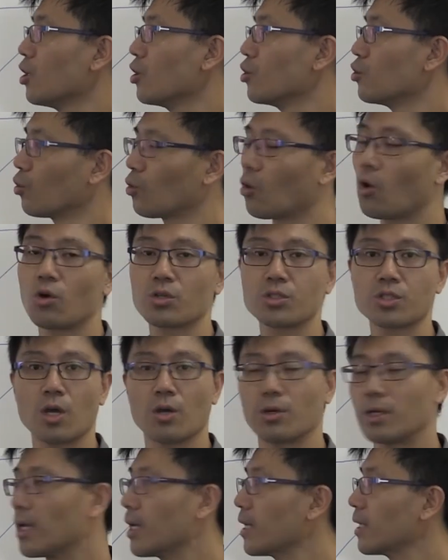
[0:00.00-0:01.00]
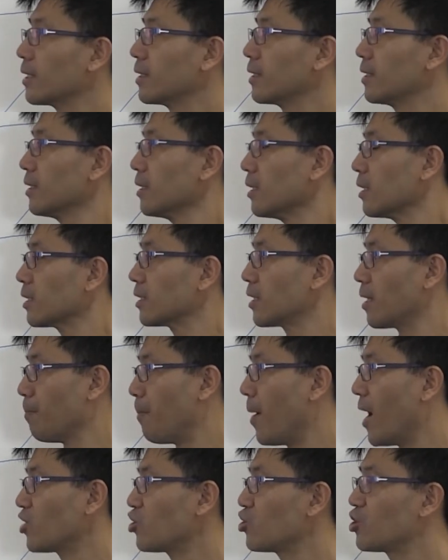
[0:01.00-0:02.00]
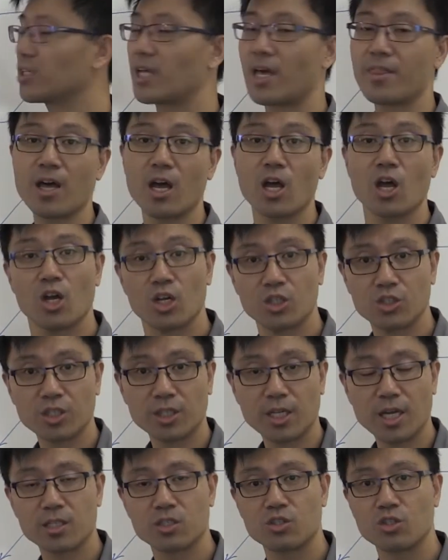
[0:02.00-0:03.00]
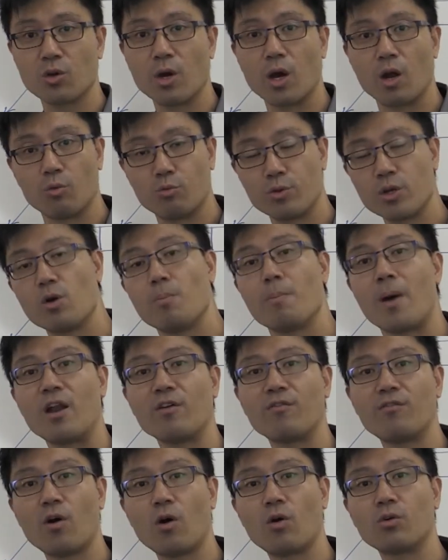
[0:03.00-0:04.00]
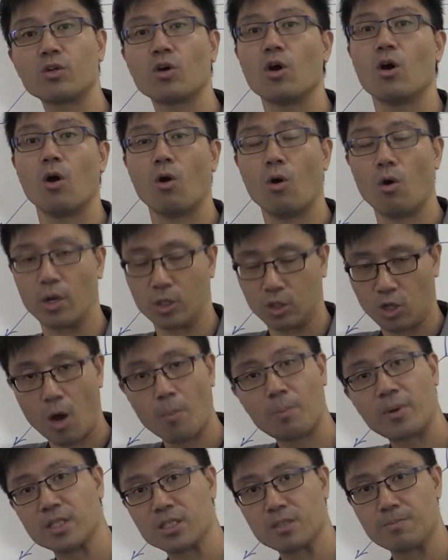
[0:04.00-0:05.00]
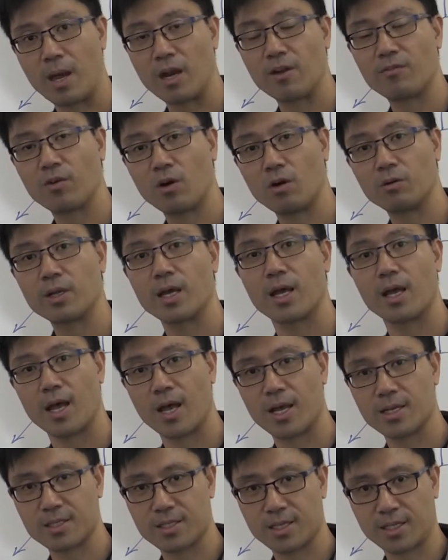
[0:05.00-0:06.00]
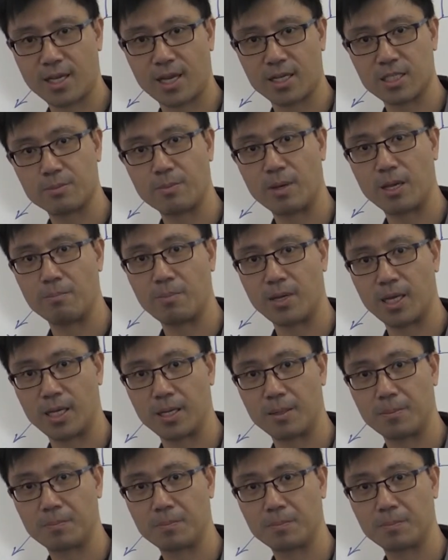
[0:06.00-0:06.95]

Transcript: you also can patch together to get you a real manifold or a complex manifold, as the case may be.